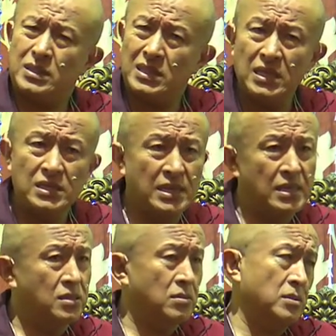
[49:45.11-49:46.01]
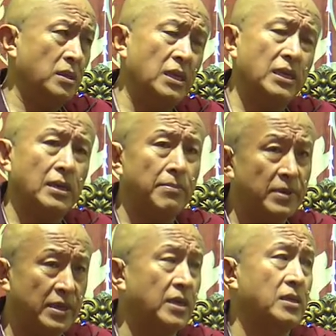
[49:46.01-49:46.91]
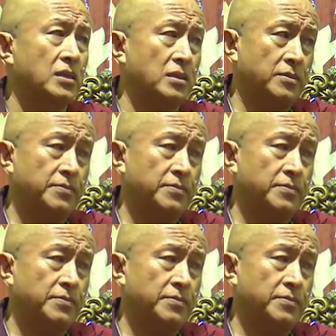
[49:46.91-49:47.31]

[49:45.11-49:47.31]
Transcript: things get really complicated.